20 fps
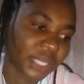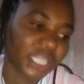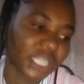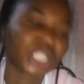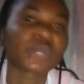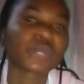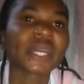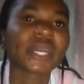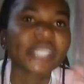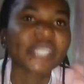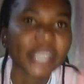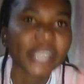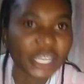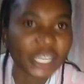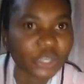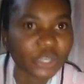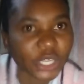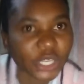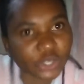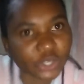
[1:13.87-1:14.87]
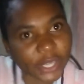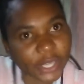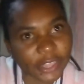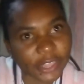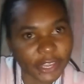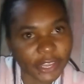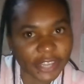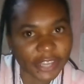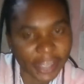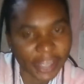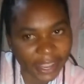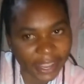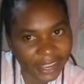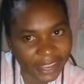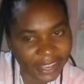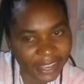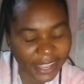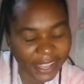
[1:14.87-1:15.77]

It was actually during the day,